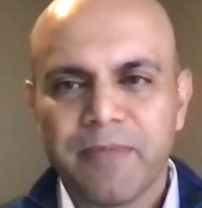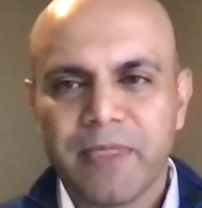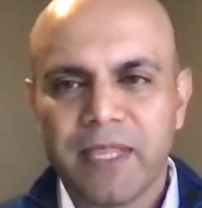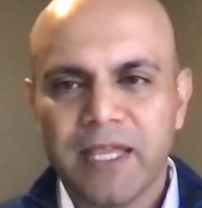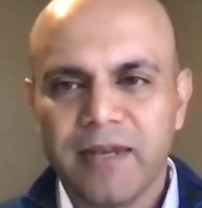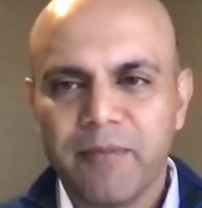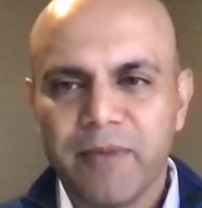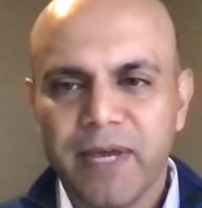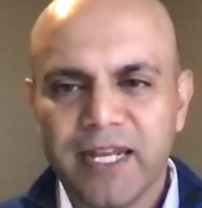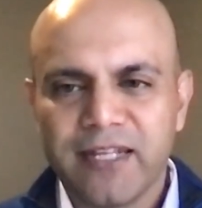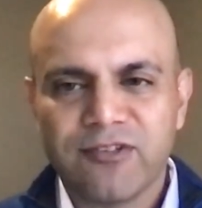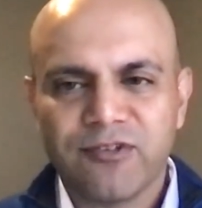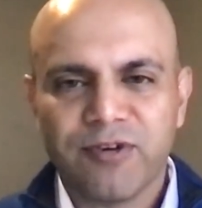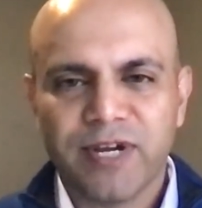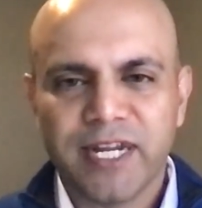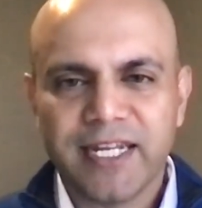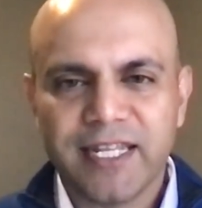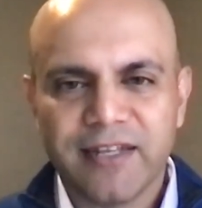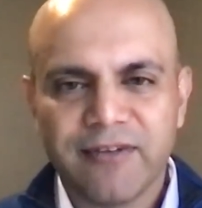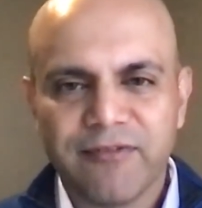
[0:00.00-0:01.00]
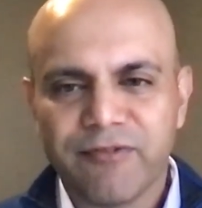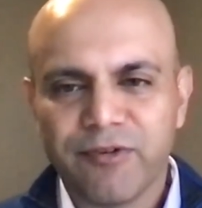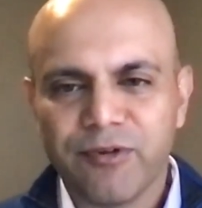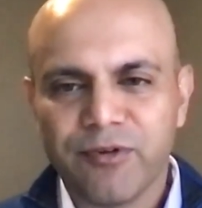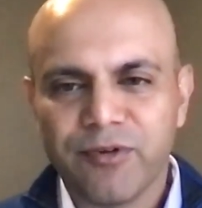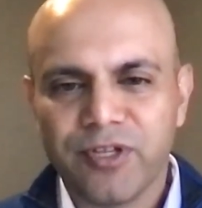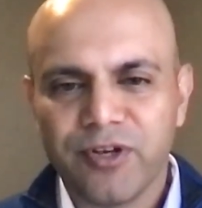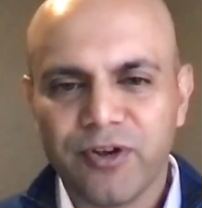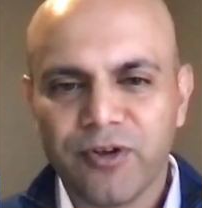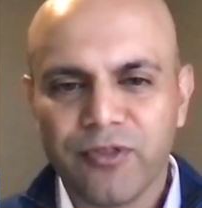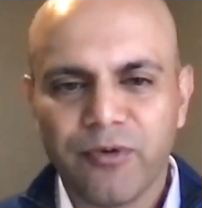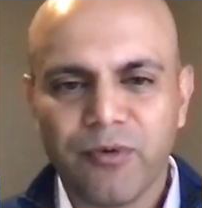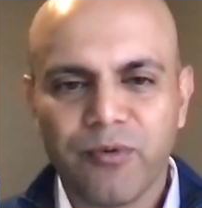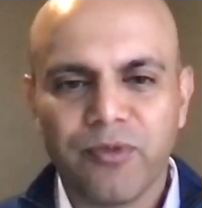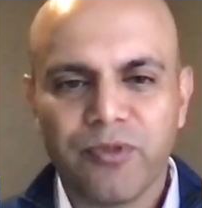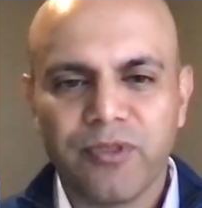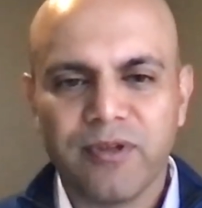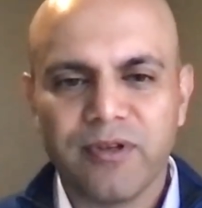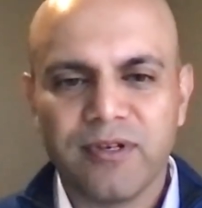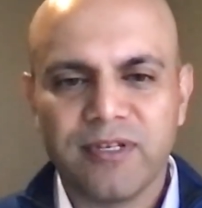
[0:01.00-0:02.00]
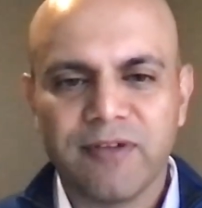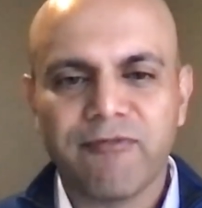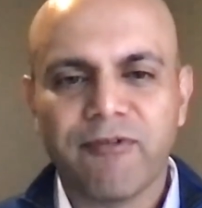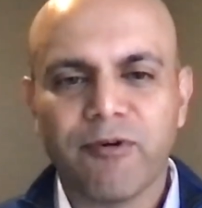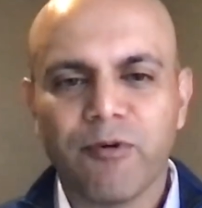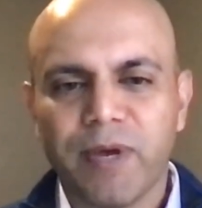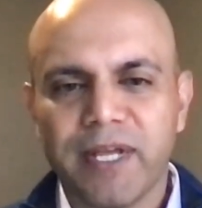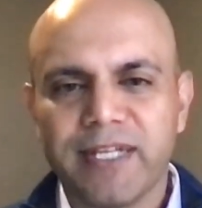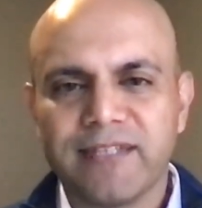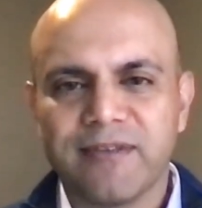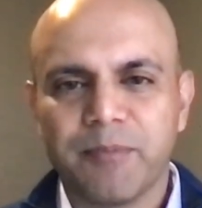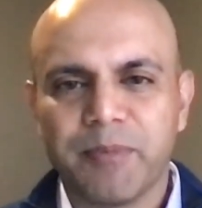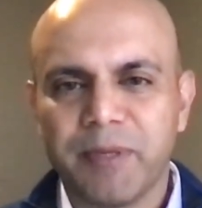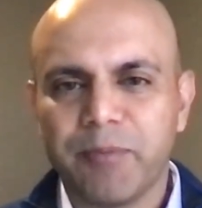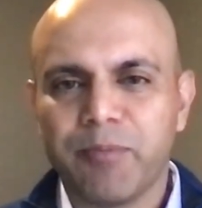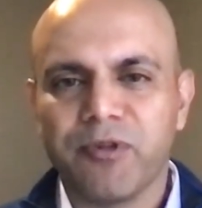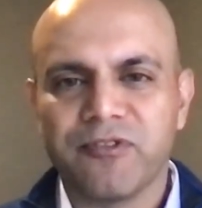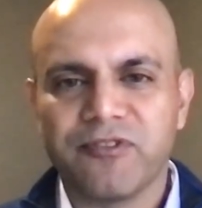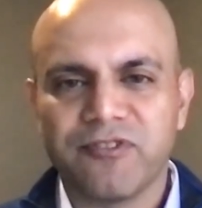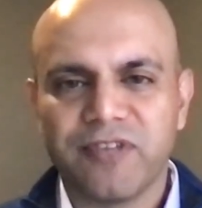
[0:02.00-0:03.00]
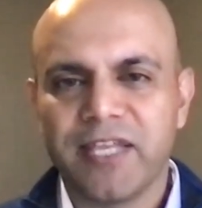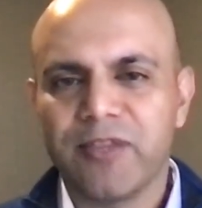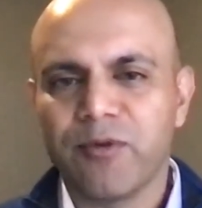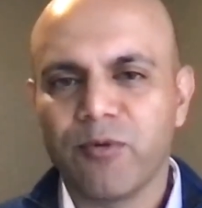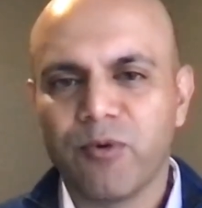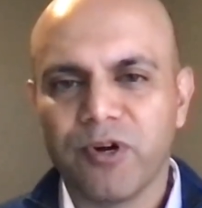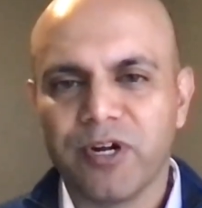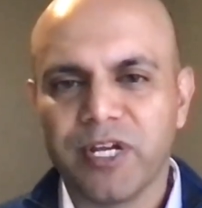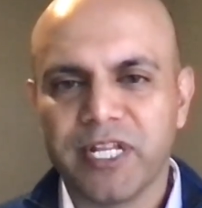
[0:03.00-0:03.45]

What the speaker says: And Mediterranean food, the different ways that people say the word